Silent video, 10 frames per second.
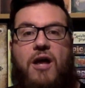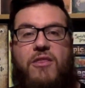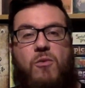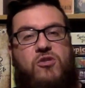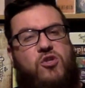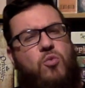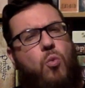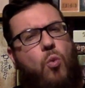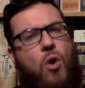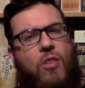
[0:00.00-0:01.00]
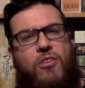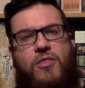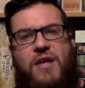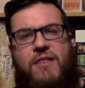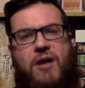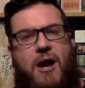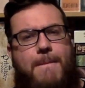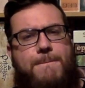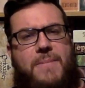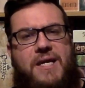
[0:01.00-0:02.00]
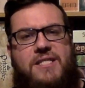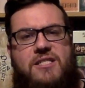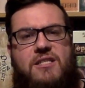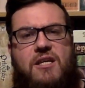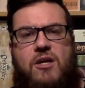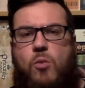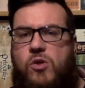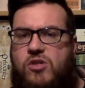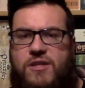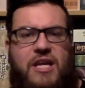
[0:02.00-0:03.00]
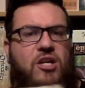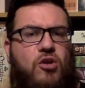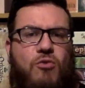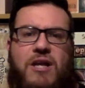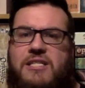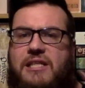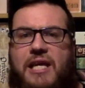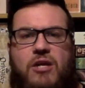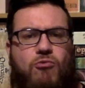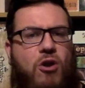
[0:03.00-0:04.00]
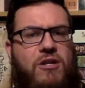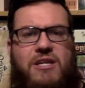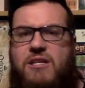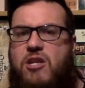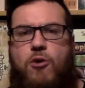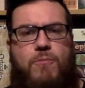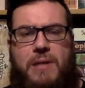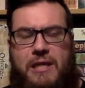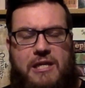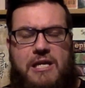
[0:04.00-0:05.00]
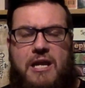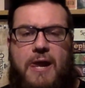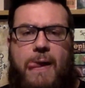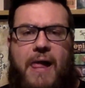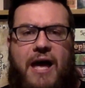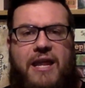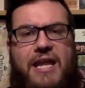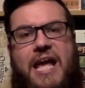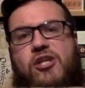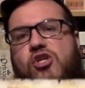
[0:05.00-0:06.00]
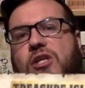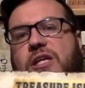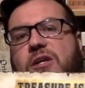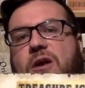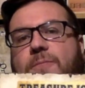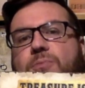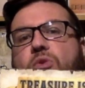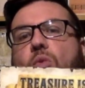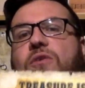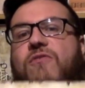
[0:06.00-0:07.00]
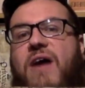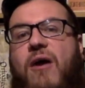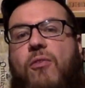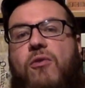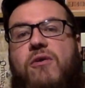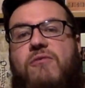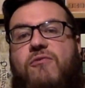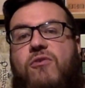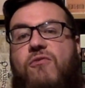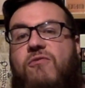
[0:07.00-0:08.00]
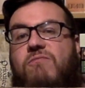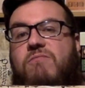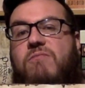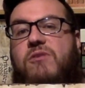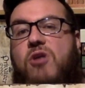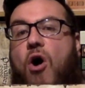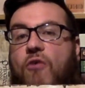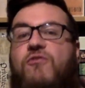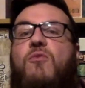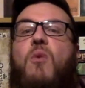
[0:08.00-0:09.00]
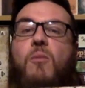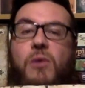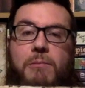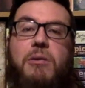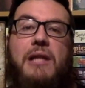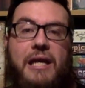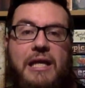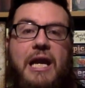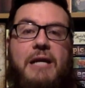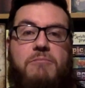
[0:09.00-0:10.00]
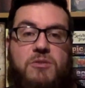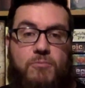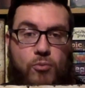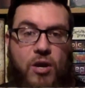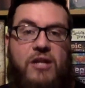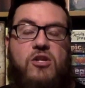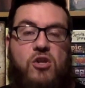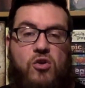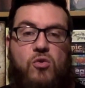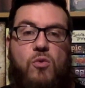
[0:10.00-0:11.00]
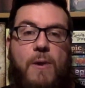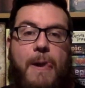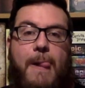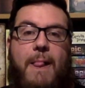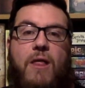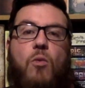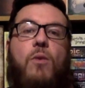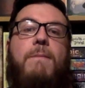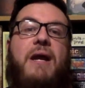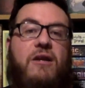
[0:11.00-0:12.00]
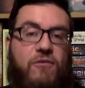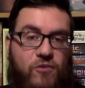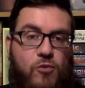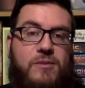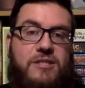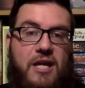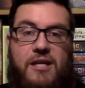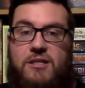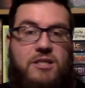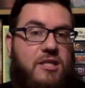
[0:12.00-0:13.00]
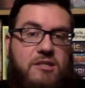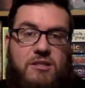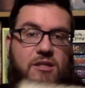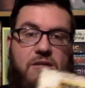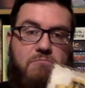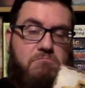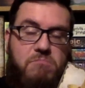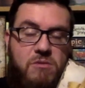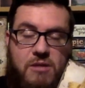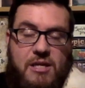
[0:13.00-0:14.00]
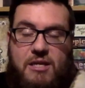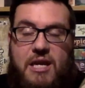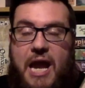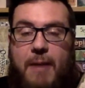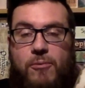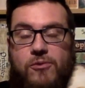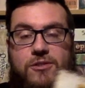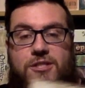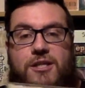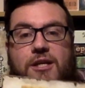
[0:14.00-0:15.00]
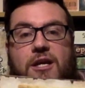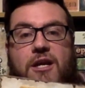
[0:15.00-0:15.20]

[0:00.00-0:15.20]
There was just one thing that I missed, which I then corrected later on, no biggie. And actually, we found that often when we play games brand new, we make a few mistakes. It happens.